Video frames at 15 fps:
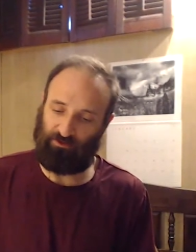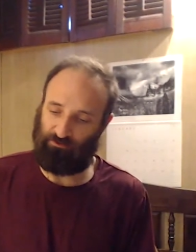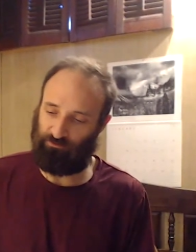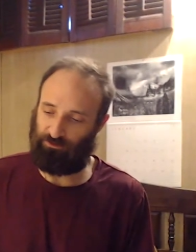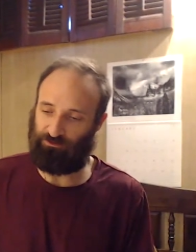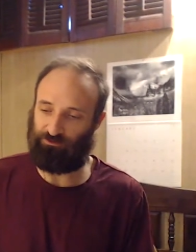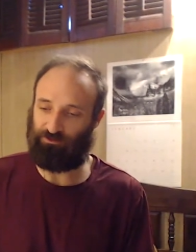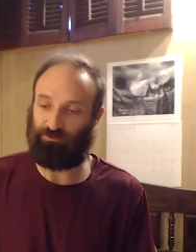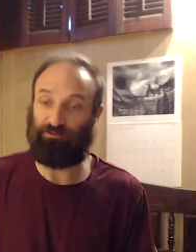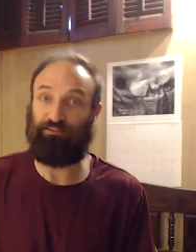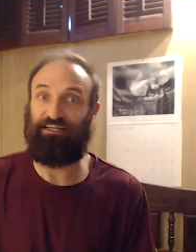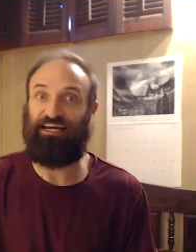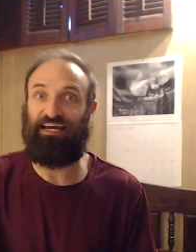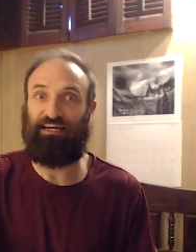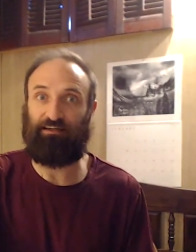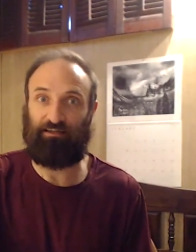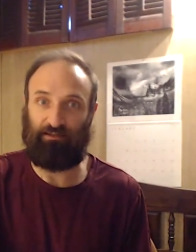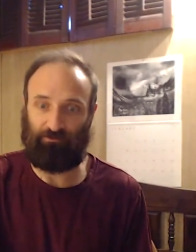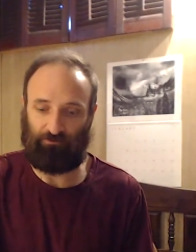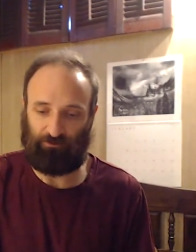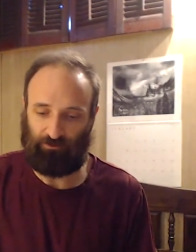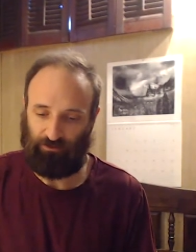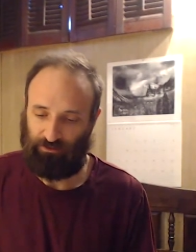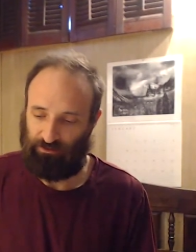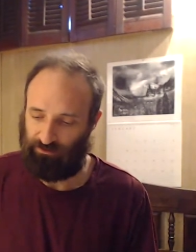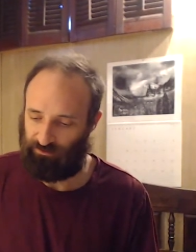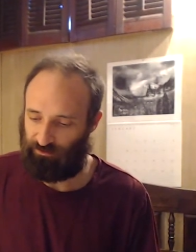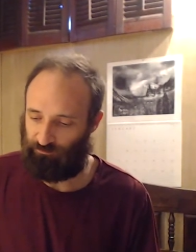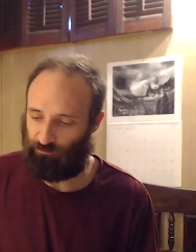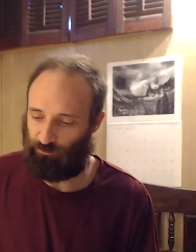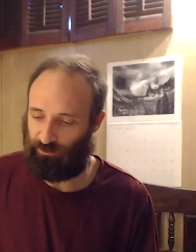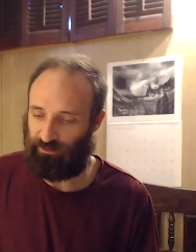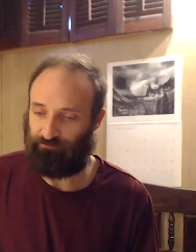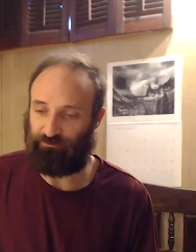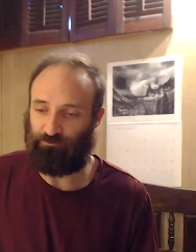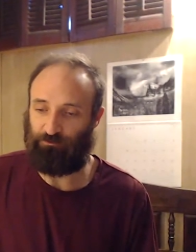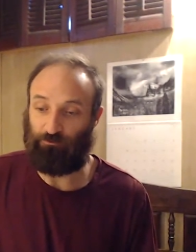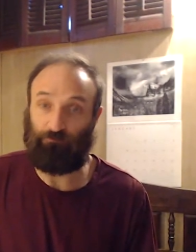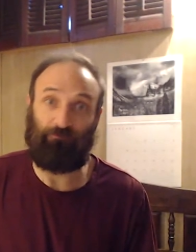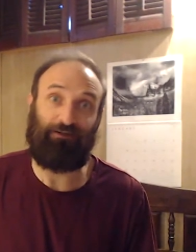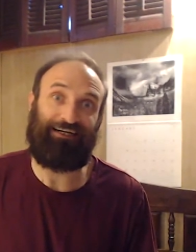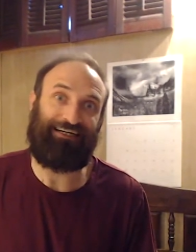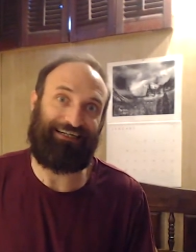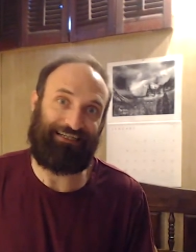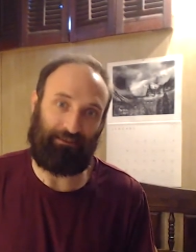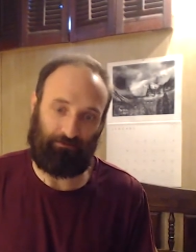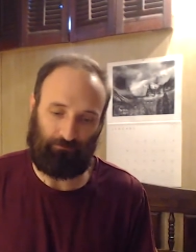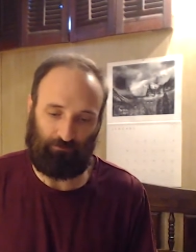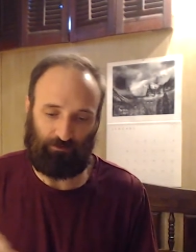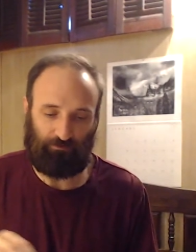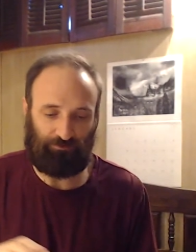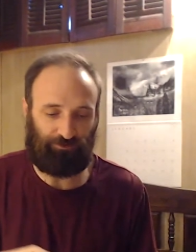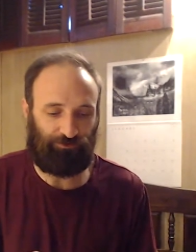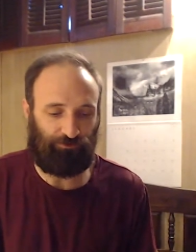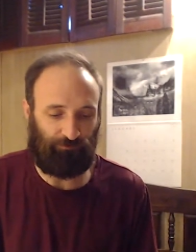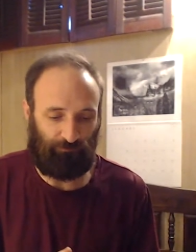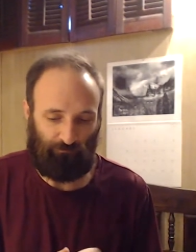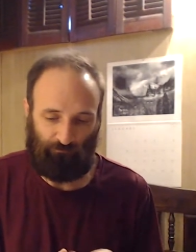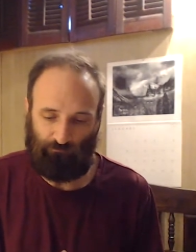when you start attacking, or somewhere after move 9, I would assume.